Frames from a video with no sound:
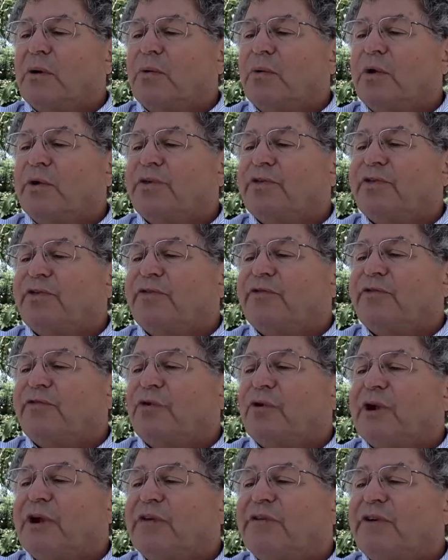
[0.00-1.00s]
with
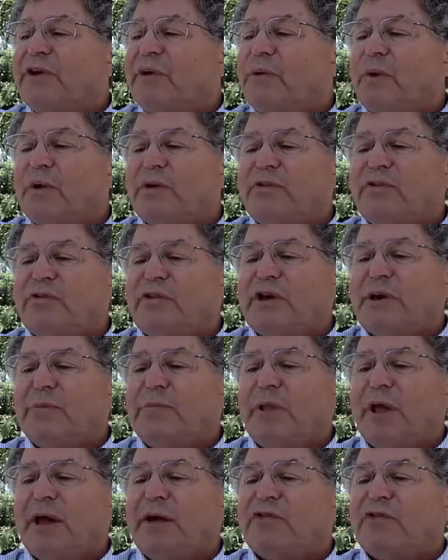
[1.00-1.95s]
forgiving what seem like